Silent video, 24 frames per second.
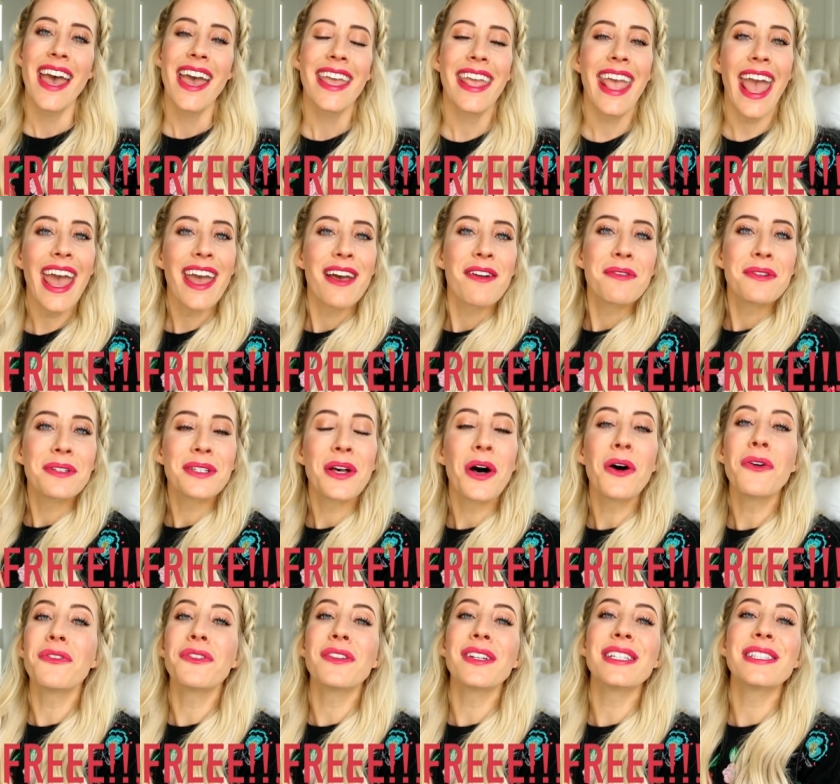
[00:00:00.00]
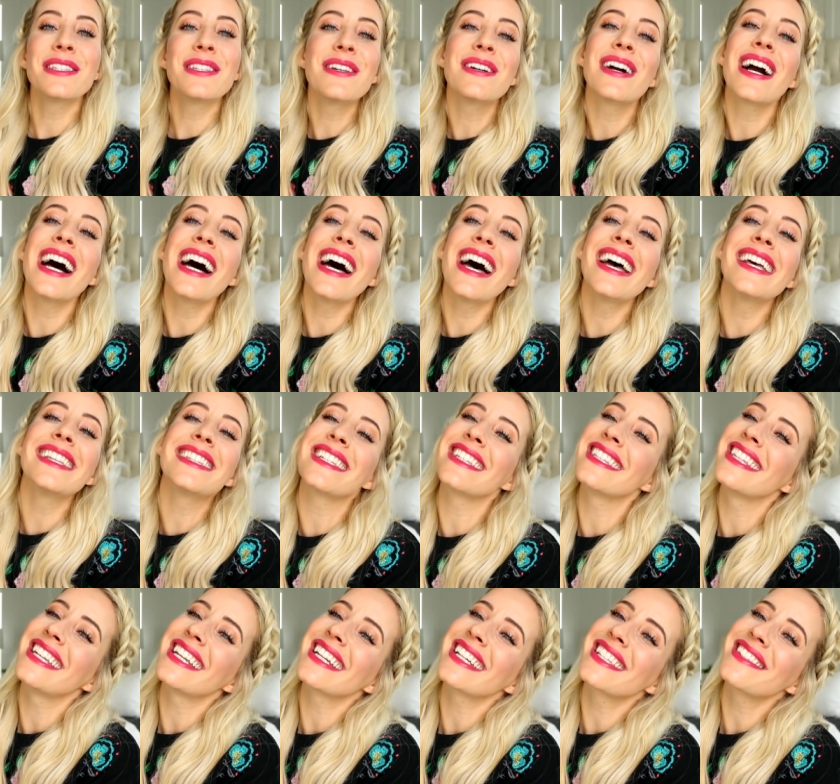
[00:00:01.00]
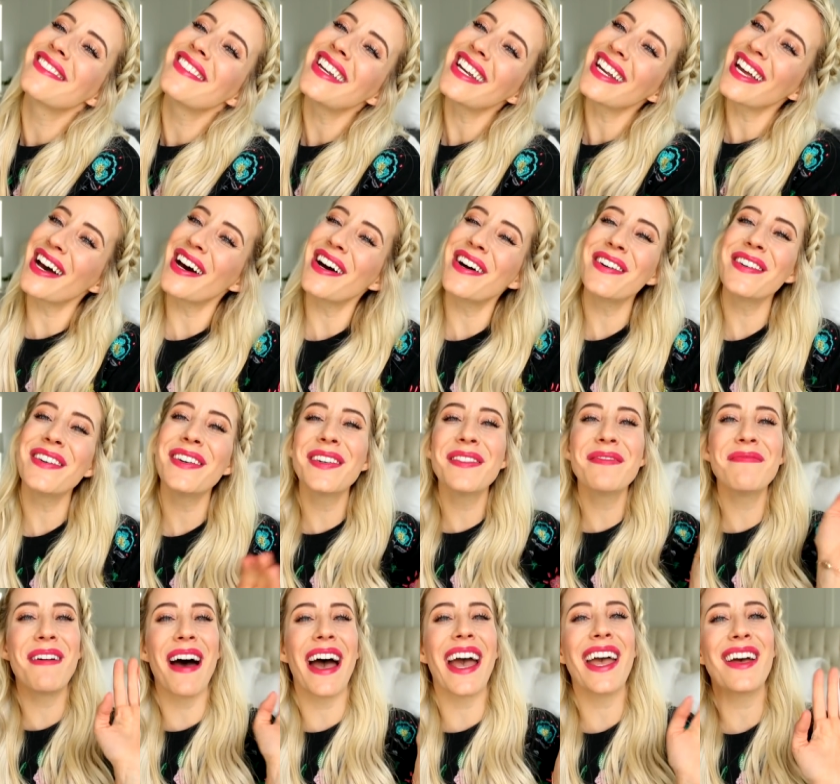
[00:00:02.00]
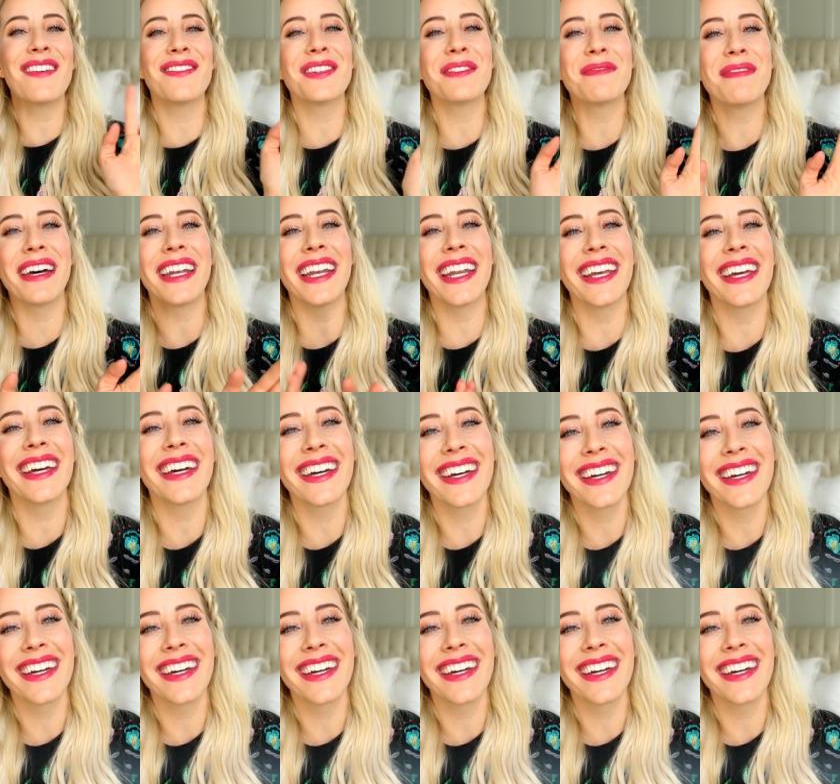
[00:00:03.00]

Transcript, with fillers: Okay, we'll hopefully see you guys in the next video. Bye, everybody.